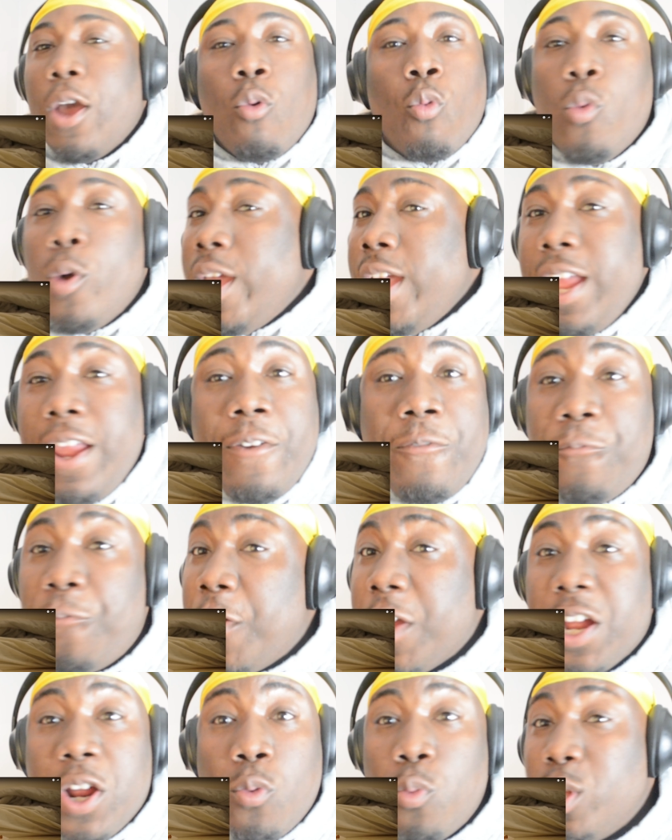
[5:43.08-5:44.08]
We ain't
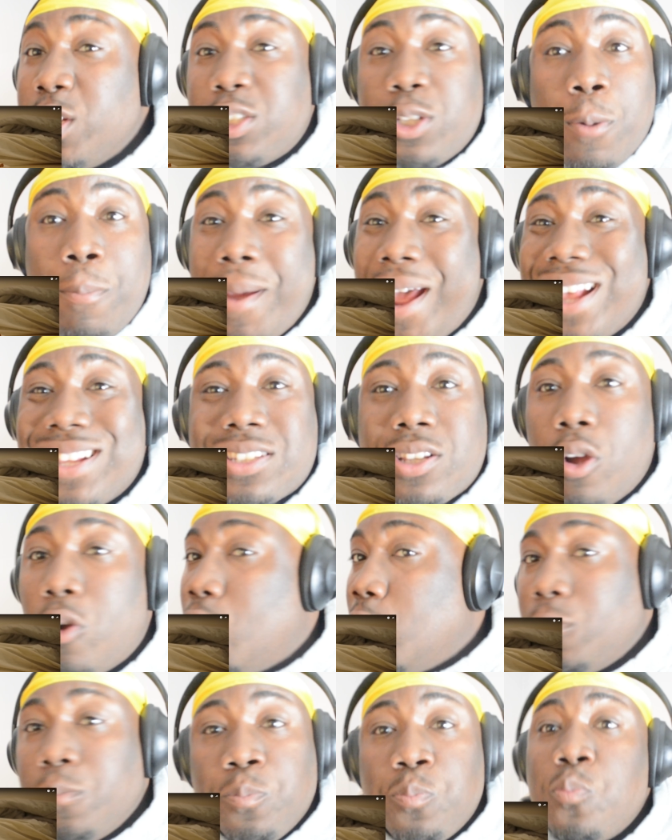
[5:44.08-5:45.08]
fucking with
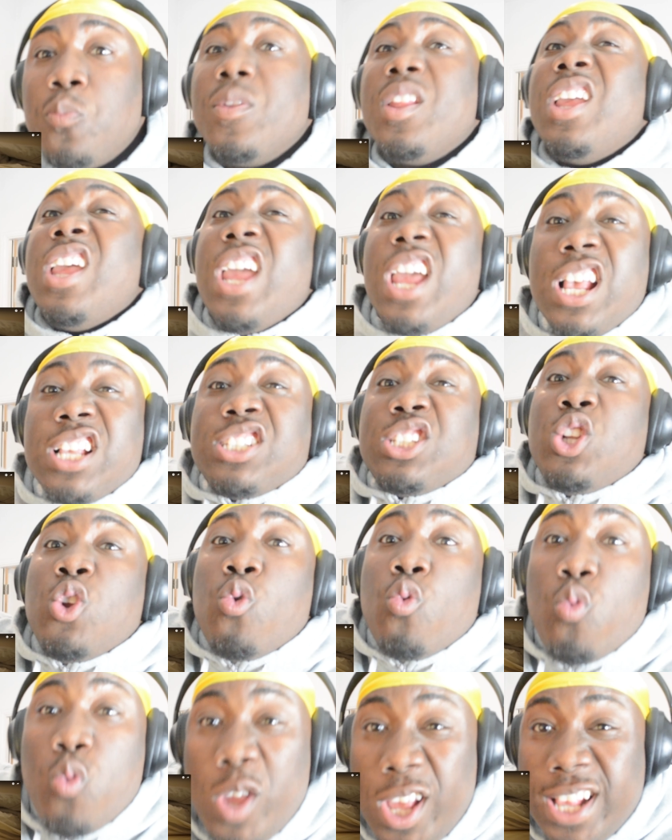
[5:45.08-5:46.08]
Tabasco. It's
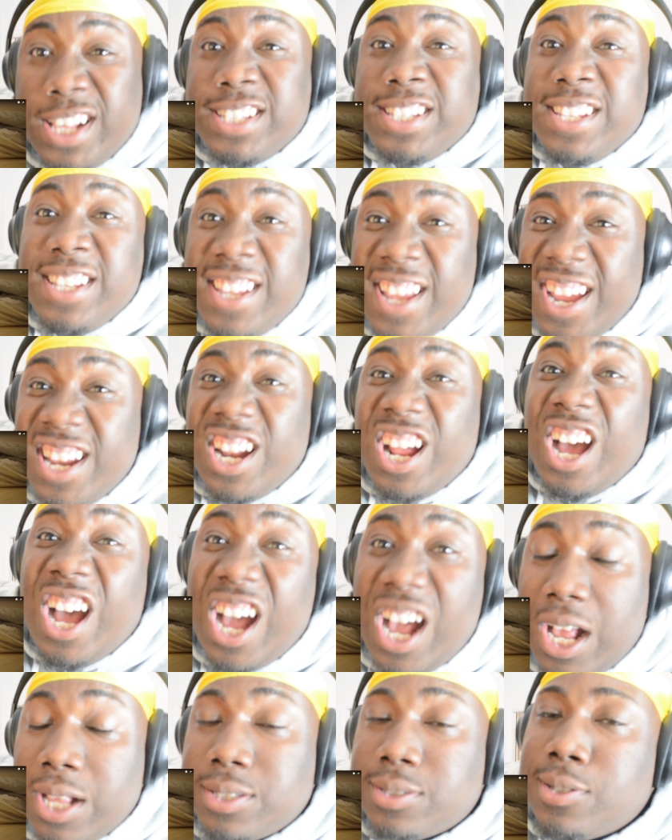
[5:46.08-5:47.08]
Louisiana
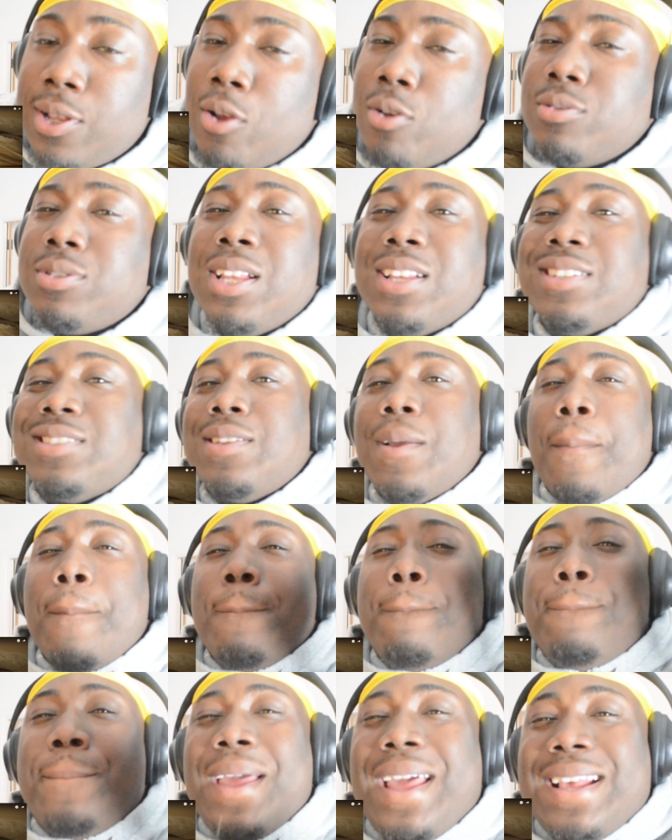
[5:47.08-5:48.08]
hot sauce. That's the
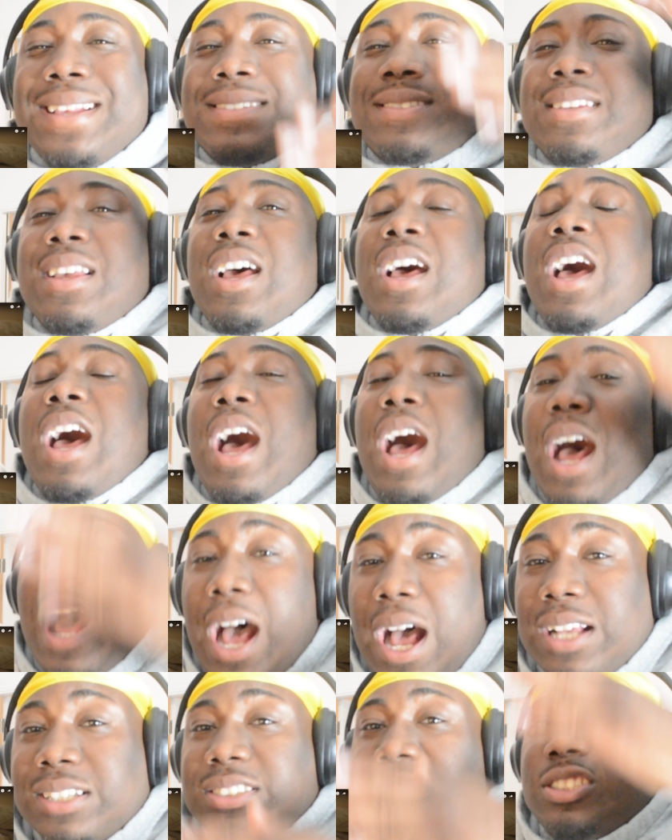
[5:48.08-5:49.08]
best
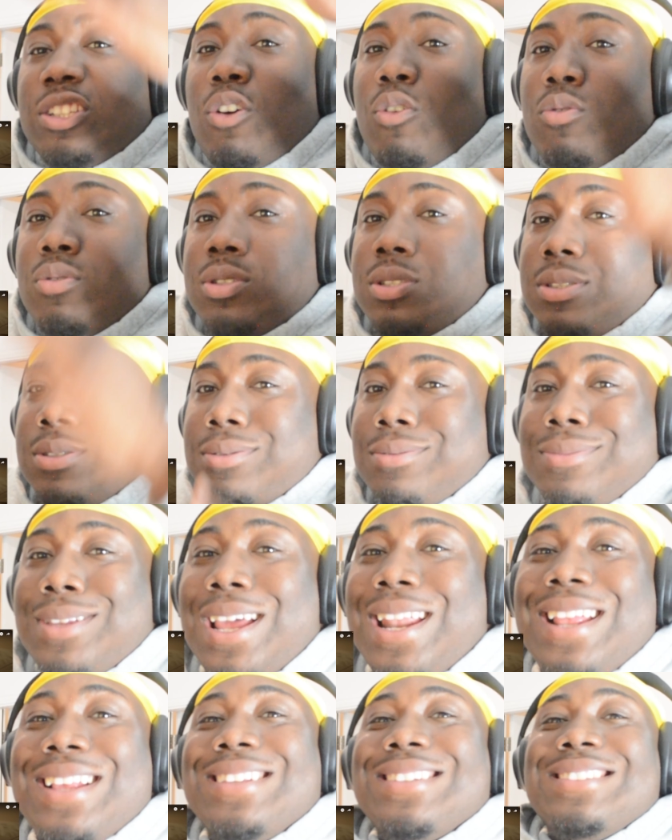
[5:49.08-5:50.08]
hot sauce
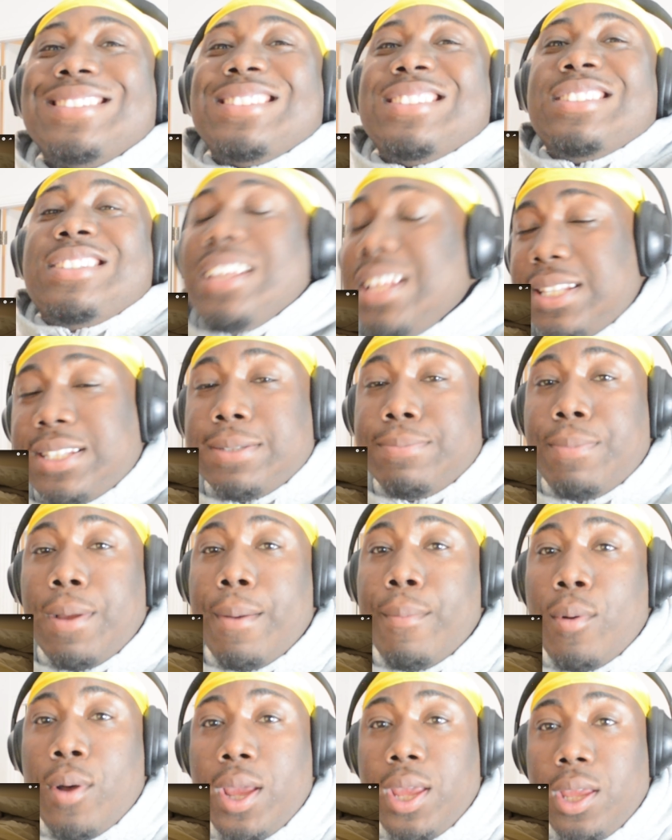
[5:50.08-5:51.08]
that exists, my
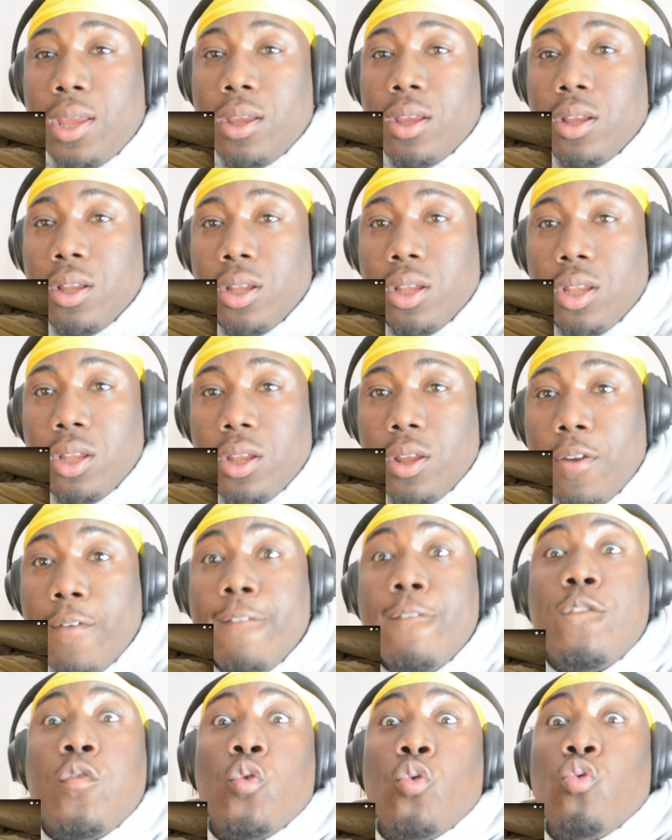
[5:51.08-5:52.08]
boy.
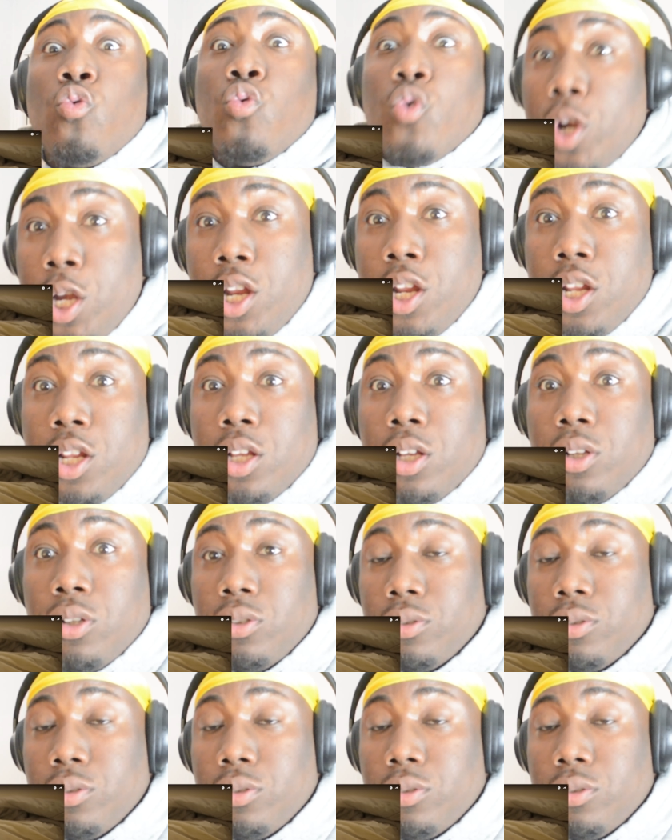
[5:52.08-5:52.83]
For real.